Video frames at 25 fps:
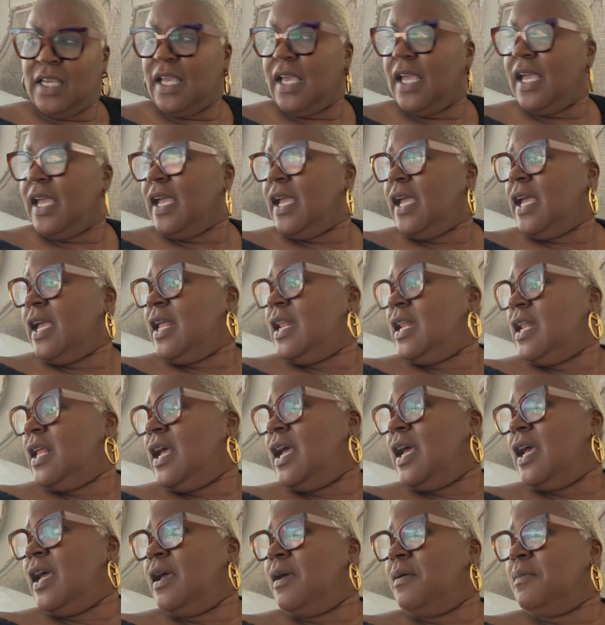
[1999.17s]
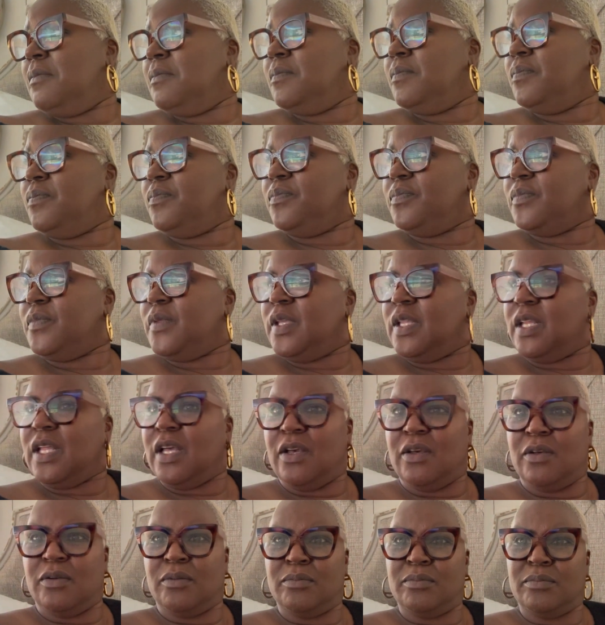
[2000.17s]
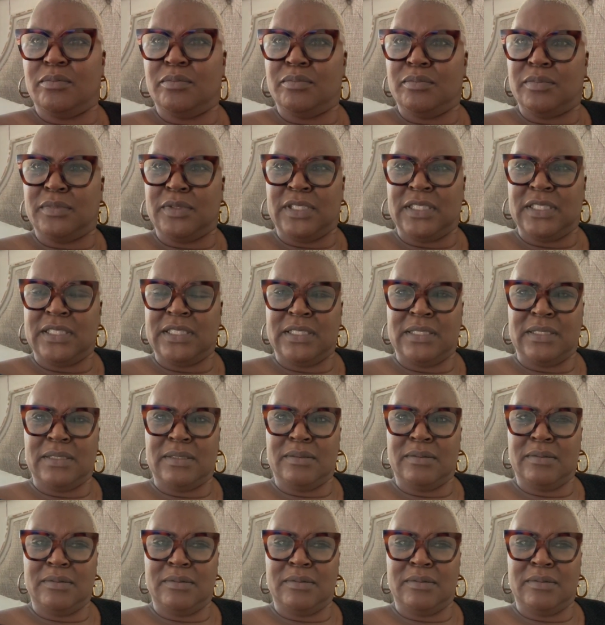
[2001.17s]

and you know, just